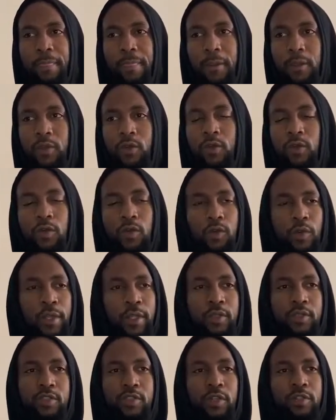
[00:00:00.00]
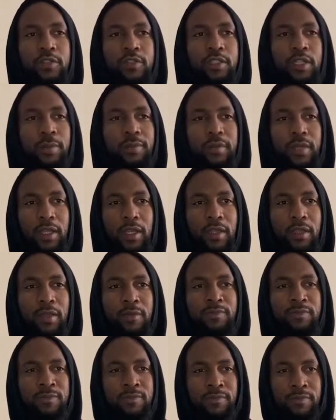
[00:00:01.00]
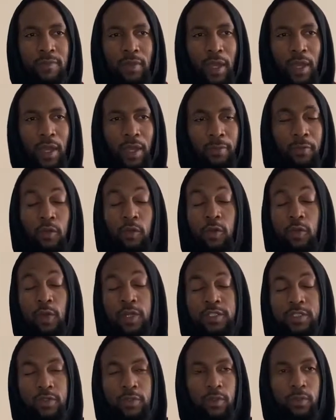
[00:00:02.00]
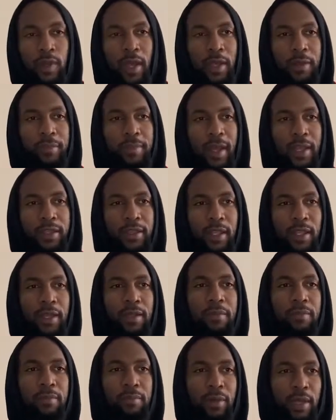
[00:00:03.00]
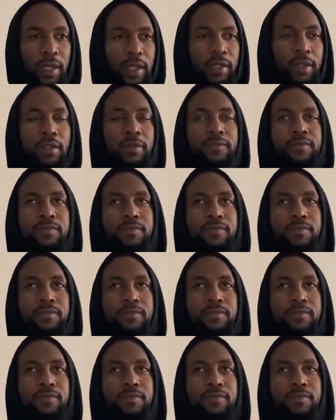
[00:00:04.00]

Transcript: Google and you search something. Google wasn't around back then, but